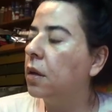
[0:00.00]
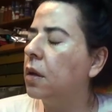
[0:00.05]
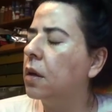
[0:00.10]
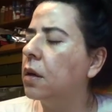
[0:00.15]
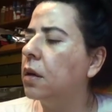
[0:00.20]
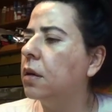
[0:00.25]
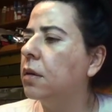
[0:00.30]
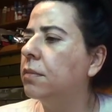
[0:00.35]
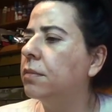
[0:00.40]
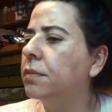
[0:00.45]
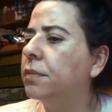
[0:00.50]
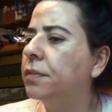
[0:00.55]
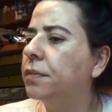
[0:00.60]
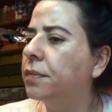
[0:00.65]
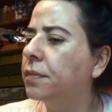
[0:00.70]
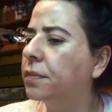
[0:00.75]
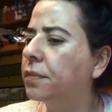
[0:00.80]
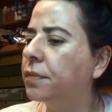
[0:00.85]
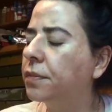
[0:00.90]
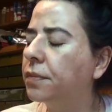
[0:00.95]
Um,
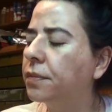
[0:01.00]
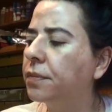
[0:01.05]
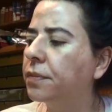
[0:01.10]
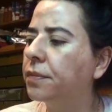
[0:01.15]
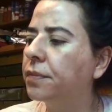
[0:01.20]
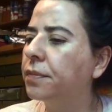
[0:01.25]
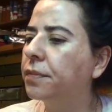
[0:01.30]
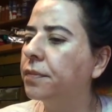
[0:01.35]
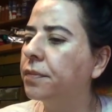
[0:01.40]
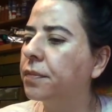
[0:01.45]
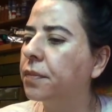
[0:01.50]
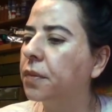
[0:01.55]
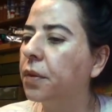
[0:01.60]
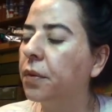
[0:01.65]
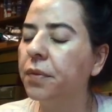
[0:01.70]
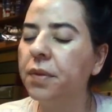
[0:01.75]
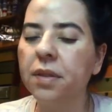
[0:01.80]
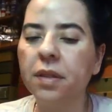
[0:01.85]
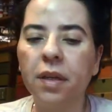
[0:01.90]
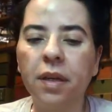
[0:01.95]

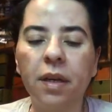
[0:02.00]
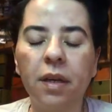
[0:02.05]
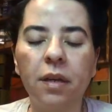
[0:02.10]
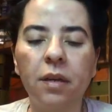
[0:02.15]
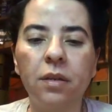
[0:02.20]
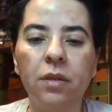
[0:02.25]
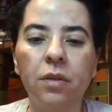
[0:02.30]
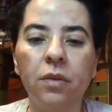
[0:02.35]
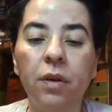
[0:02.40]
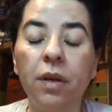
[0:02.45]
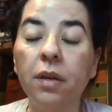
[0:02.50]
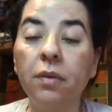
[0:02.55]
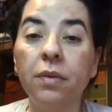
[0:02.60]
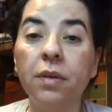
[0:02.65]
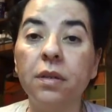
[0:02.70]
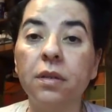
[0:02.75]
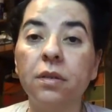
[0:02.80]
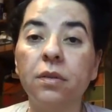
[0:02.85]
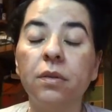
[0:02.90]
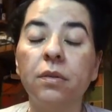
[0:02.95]
what was I getting to?
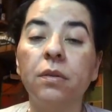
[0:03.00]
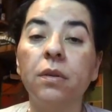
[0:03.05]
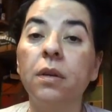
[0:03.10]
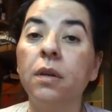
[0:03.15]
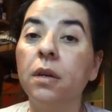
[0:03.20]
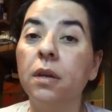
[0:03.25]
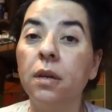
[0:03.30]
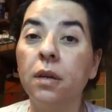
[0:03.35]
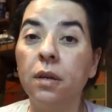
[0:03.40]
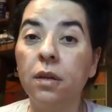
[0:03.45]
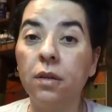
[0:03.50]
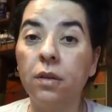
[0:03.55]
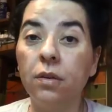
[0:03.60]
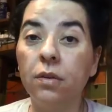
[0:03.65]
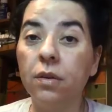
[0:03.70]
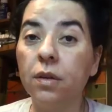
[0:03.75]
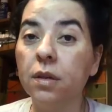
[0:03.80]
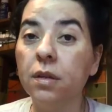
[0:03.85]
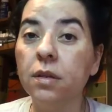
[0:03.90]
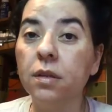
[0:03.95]
Anyways, so
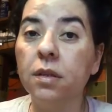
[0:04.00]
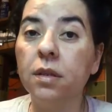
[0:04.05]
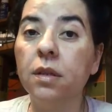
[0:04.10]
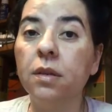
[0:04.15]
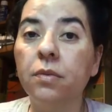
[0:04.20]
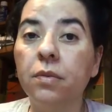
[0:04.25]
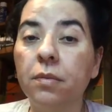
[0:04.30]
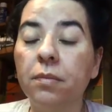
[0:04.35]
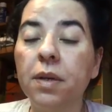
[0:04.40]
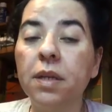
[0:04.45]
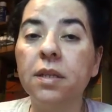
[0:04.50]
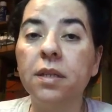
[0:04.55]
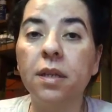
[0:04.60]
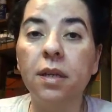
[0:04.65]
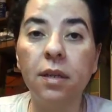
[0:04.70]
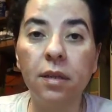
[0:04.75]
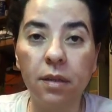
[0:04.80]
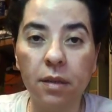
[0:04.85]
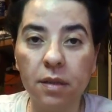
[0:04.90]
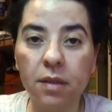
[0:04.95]
you can see what my
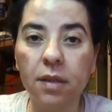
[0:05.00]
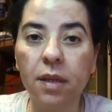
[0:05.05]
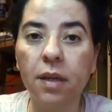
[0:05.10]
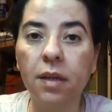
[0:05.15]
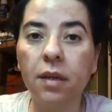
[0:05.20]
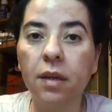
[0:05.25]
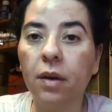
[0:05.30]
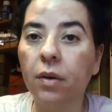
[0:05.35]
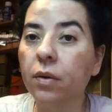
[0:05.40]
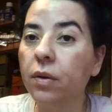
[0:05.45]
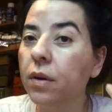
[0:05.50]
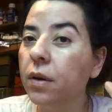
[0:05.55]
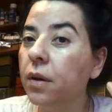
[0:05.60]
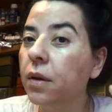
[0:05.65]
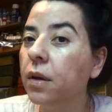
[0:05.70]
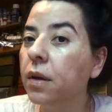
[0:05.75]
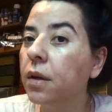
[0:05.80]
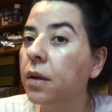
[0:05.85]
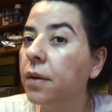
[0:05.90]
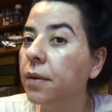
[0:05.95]
skin looks like now.
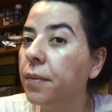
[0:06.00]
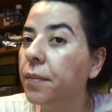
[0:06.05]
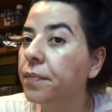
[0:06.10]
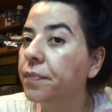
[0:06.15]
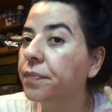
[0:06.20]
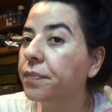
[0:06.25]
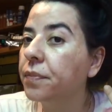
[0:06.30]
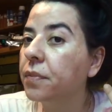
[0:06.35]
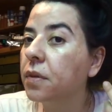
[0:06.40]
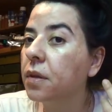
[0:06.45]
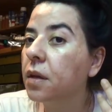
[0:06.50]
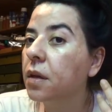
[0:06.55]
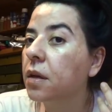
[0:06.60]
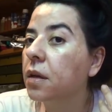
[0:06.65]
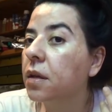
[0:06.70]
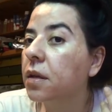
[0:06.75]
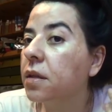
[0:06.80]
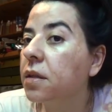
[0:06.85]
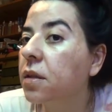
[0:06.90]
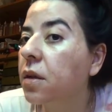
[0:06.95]
Mm,
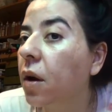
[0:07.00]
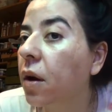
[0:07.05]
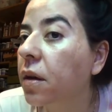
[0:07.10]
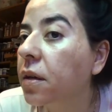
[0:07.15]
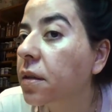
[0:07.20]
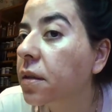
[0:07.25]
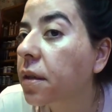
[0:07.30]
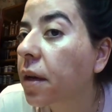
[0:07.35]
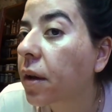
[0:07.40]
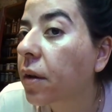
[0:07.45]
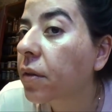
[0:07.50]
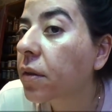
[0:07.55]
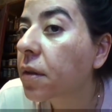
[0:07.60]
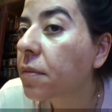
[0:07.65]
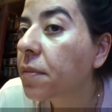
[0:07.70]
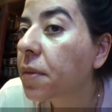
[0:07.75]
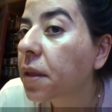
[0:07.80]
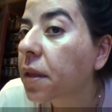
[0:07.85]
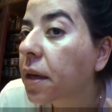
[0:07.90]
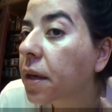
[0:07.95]
it's gone down the
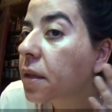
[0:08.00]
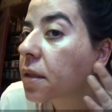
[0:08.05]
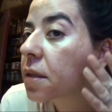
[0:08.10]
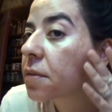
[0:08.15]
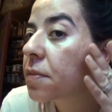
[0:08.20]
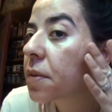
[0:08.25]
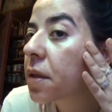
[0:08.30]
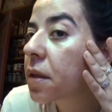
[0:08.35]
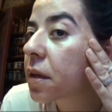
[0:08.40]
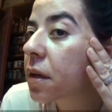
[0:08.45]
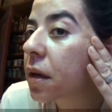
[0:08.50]
melasma. The